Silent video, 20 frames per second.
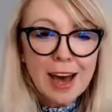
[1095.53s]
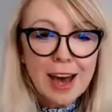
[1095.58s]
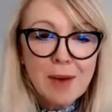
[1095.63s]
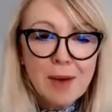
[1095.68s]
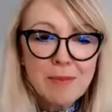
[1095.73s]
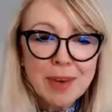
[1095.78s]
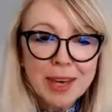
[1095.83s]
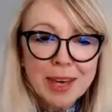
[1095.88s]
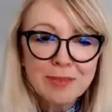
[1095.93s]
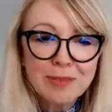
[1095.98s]
I
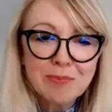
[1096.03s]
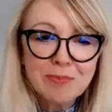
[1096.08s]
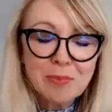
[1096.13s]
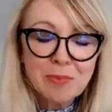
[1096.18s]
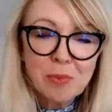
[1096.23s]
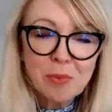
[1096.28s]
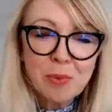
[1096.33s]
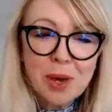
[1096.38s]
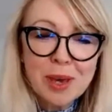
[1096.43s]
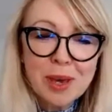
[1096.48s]
mean,
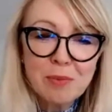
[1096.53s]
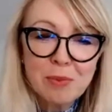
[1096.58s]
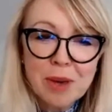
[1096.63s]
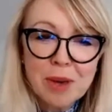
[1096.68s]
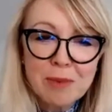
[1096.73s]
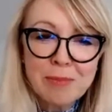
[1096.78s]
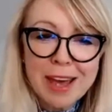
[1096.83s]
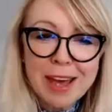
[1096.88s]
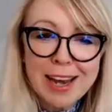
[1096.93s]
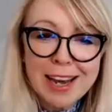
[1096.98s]
we
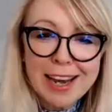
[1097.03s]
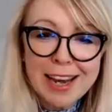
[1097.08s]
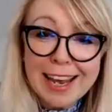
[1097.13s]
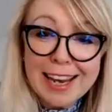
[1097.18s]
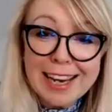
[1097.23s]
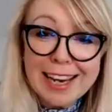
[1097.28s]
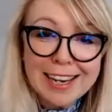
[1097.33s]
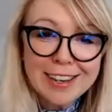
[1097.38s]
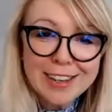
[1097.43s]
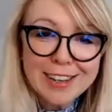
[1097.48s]
met
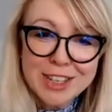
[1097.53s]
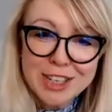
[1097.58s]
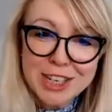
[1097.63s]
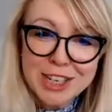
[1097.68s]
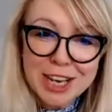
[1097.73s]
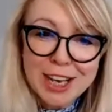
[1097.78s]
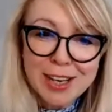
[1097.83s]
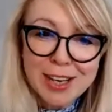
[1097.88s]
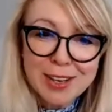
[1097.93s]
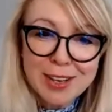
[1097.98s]
late last
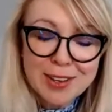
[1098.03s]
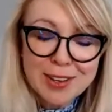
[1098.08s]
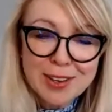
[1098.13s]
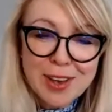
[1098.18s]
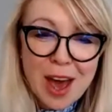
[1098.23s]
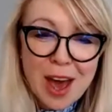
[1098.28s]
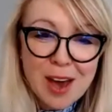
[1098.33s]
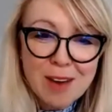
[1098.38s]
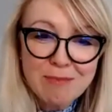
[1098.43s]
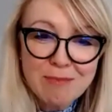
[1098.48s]
year.
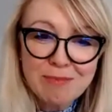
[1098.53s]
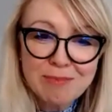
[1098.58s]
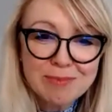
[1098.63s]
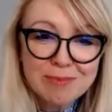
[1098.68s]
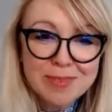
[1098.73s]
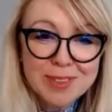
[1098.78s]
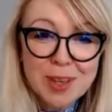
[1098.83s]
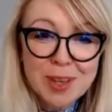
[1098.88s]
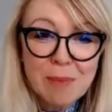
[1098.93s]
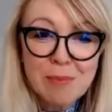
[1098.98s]

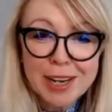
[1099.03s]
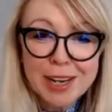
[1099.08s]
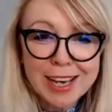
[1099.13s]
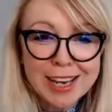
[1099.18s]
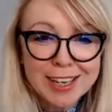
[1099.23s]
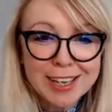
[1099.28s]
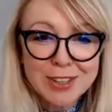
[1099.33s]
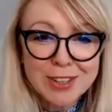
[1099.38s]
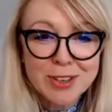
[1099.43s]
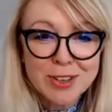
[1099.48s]
Somebody
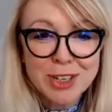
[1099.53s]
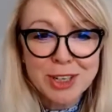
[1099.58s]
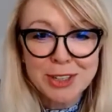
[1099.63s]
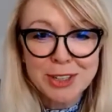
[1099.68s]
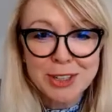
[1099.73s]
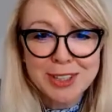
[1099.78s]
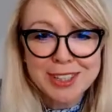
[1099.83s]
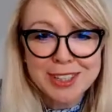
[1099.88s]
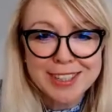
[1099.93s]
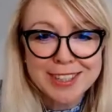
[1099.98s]

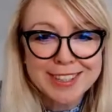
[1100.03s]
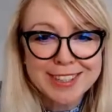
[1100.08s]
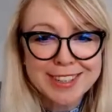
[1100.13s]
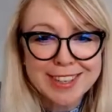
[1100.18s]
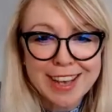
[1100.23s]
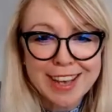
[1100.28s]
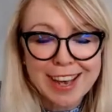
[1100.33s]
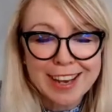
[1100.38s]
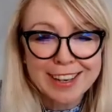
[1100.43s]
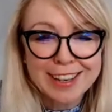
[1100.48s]
introduced us,
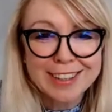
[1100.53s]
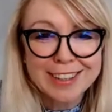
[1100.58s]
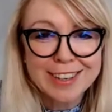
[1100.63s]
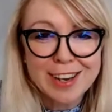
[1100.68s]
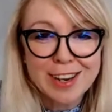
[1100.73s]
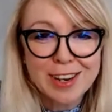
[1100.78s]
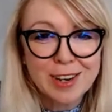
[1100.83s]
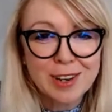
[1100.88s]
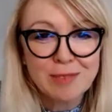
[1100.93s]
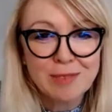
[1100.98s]
and
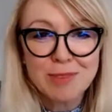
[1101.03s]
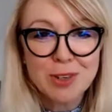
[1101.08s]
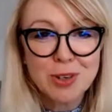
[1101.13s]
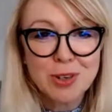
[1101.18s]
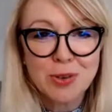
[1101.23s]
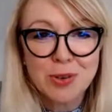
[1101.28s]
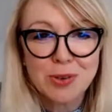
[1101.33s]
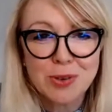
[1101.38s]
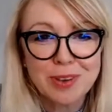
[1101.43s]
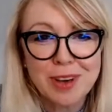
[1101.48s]
I'm
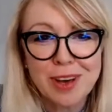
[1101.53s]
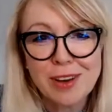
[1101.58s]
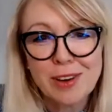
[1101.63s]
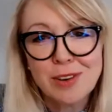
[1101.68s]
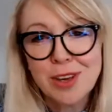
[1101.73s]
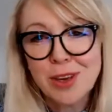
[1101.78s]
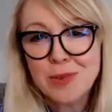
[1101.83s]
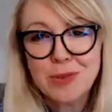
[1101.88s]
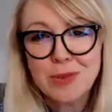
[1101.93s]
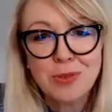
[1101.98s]
sure
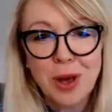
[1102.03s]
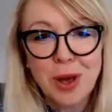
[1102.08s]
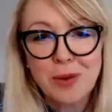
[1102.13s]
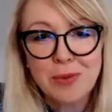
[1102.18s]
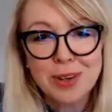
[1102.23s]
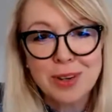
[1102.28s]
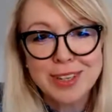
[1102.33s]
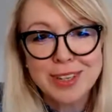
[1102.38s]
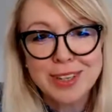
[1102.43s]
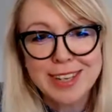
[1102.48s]
you all know
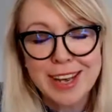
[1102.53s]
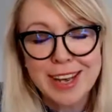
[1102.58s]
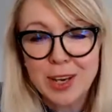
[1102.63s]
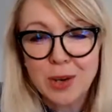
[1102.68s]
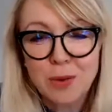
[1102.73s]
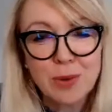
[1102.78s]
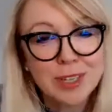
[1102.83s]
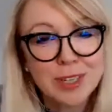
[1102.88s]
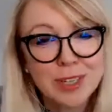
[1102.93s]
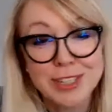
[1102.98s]
what it's
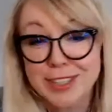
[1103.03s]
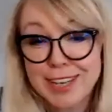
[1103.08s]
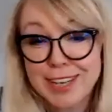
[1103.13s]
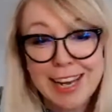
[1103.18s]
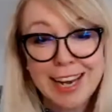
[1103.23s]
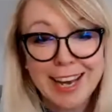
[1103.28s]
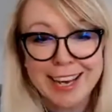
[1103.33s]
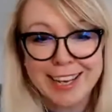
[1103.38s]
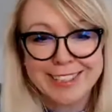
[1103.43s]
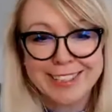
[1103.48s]
like. We just
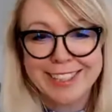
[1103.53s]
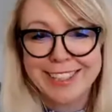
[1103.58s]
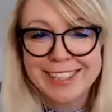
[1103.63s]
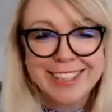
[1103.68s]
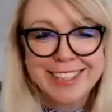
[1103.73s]
clicked.